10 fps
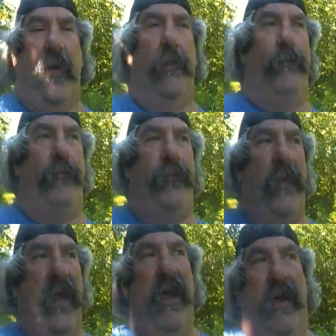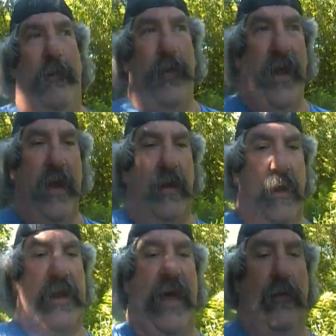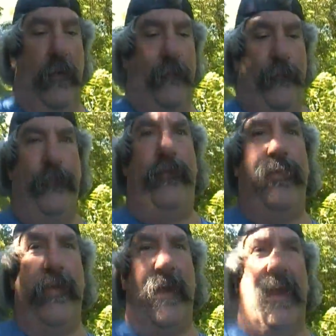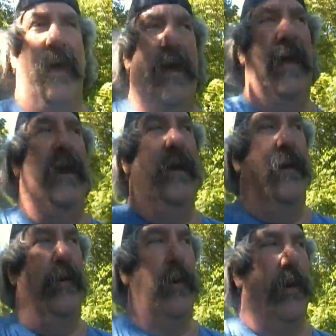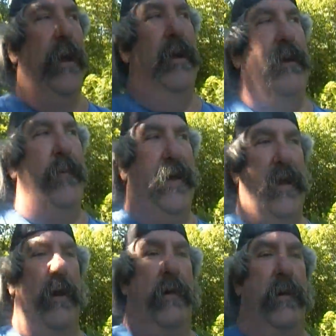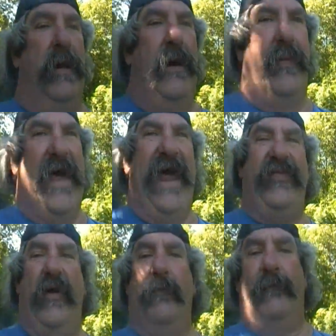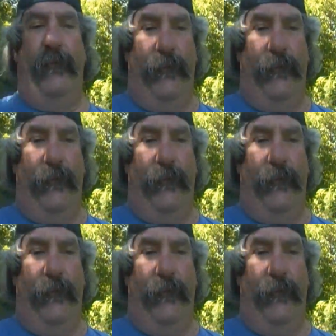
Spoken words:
So be on the lookout for a video of that.